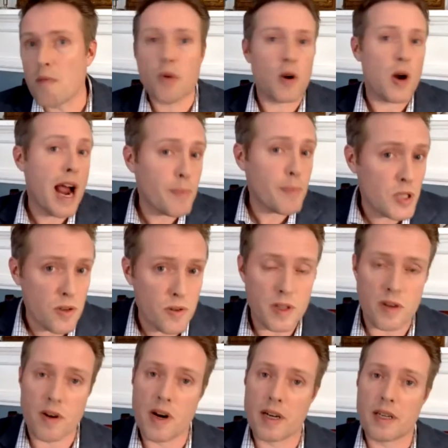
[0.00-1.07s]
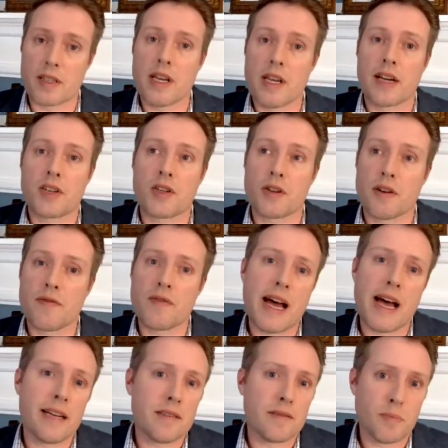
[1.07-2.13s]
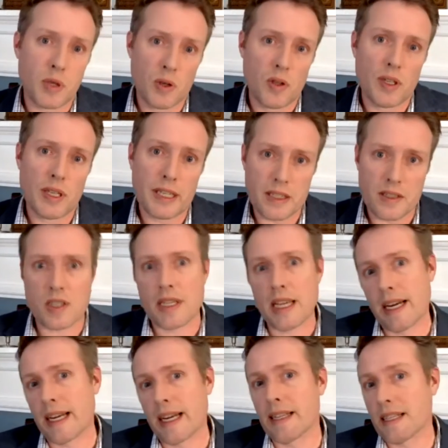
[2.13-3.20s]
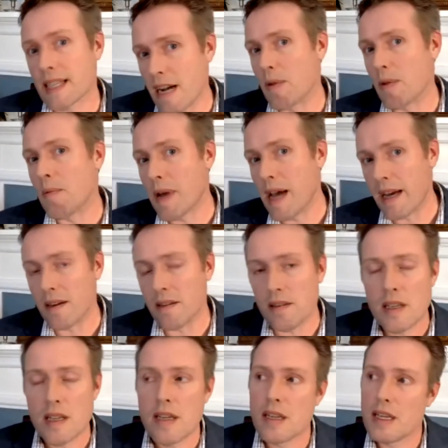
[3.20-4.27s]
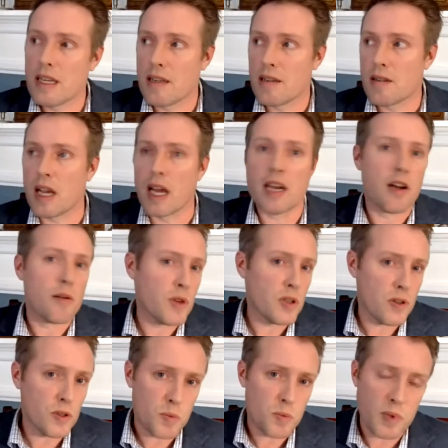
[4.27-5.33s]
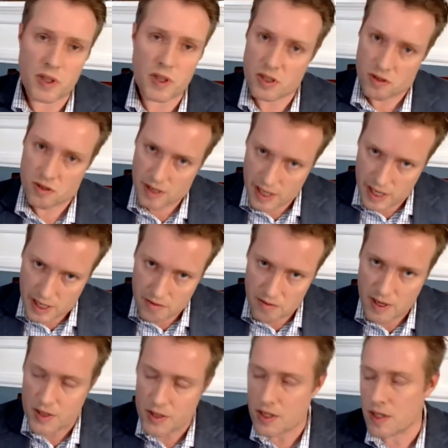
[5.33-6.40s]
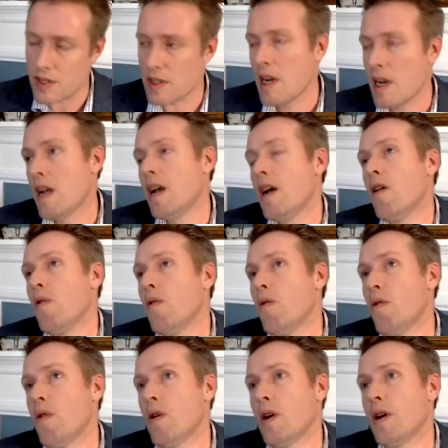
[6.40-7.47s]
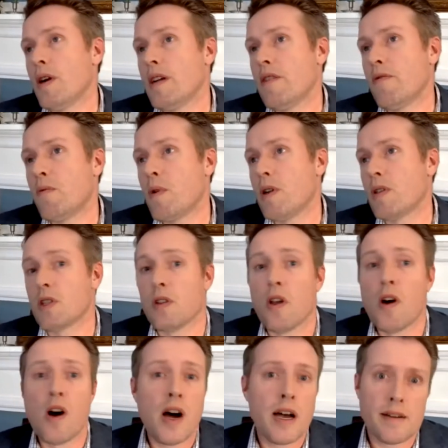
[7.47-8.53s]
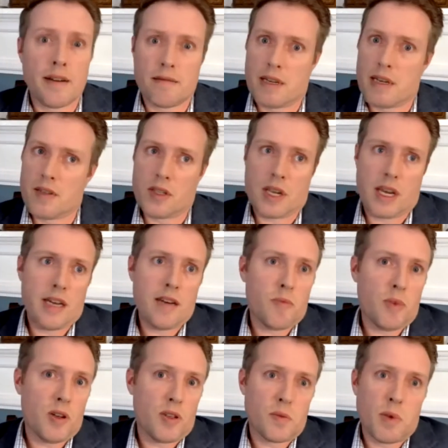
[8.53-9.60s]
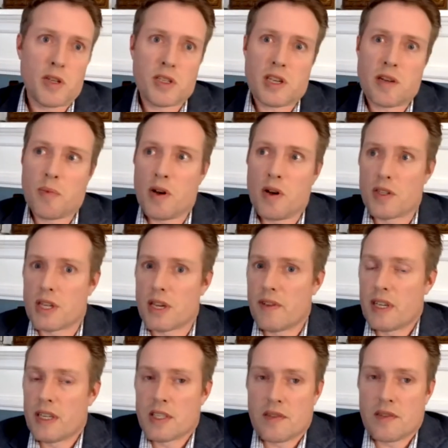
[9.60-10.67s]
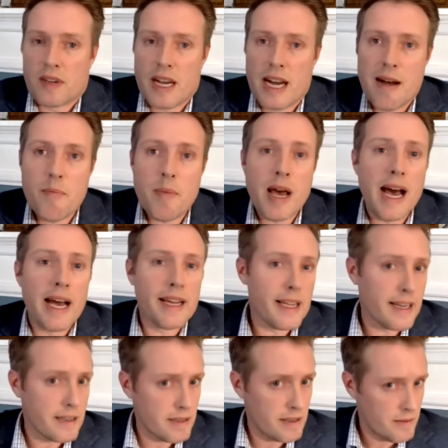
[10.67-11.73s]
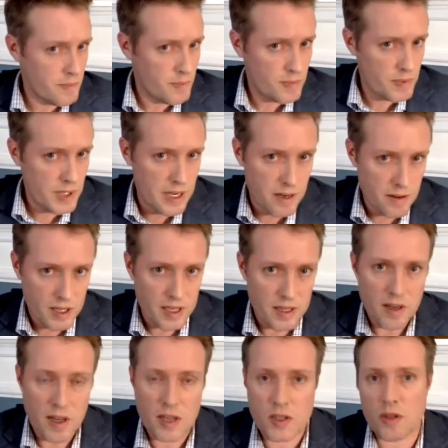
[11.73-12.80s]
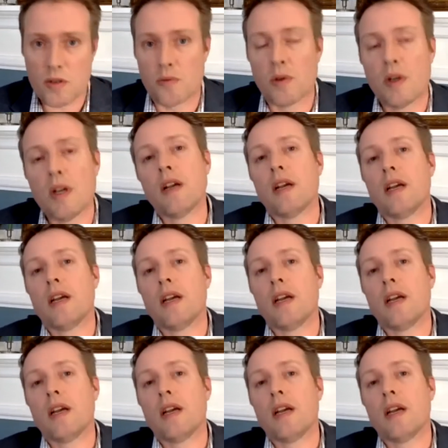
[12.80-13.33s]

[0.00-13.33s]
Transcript: perhaps due to their architecture, if that building is standing at the time of the battle, number of those buildings already on the register. Or if one's lawn has cannonballs, musket balls, evidence of combat, and you know can also